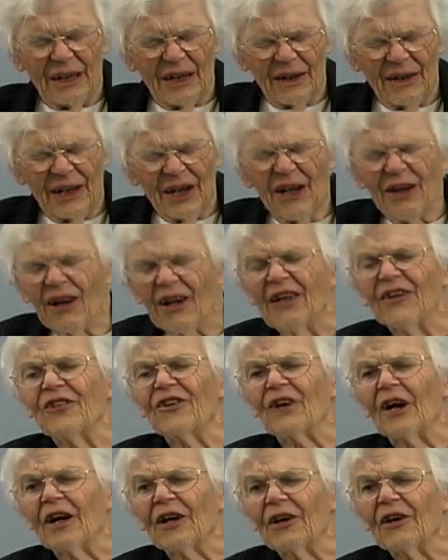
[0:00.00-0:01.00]
neurons
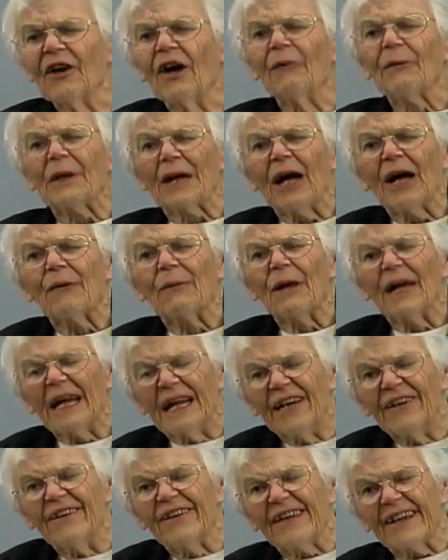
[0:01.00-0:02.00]
start dropping out about
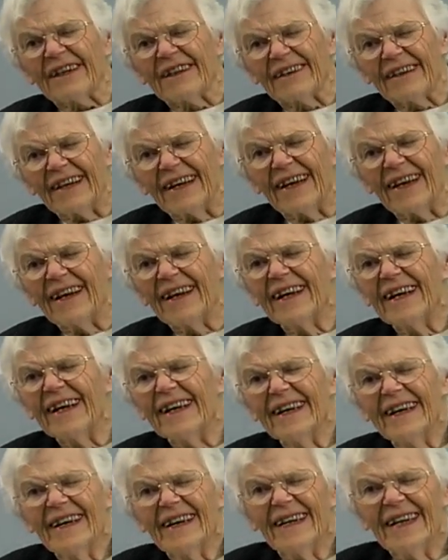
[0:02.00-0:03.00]
age 60.
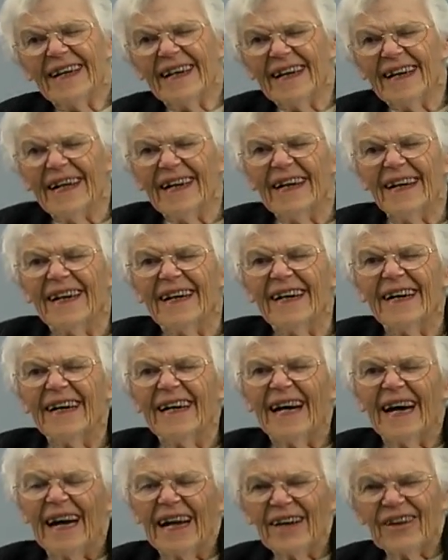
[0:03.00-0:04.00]

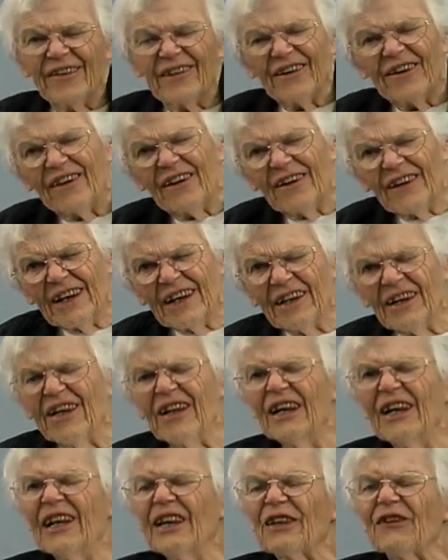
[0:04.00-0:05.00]
And so there
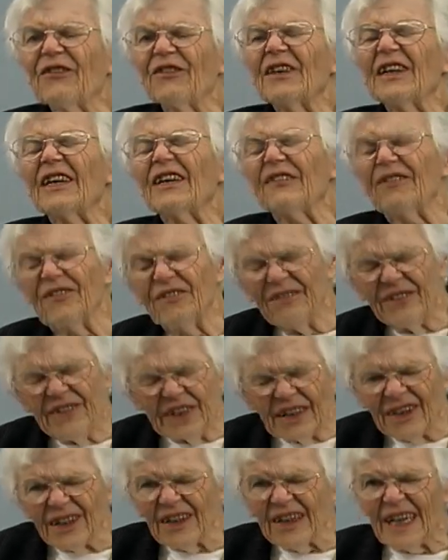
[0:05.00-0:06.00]
is a
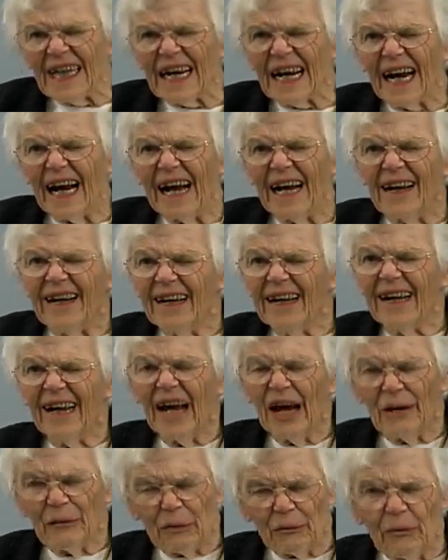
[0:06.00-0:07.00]
physical decline.
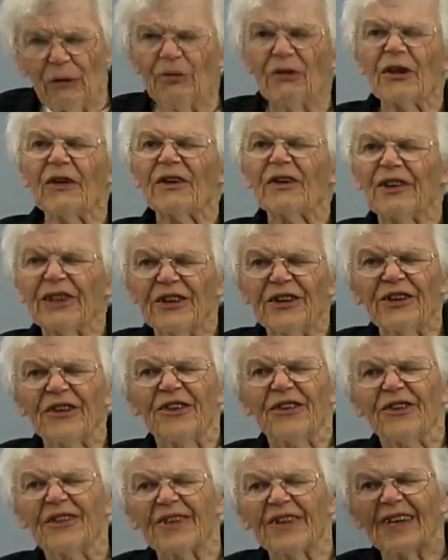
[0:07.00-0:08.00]
Most of it's
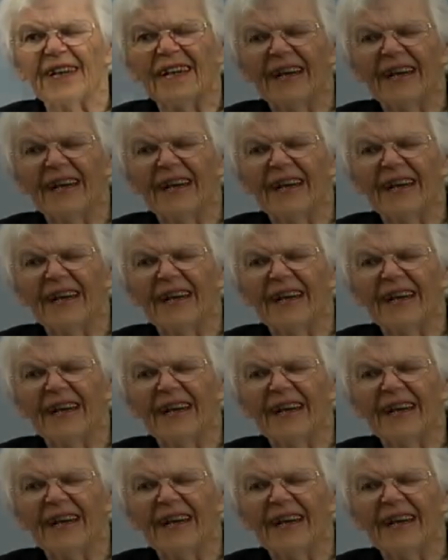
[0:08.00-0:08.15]
disuse.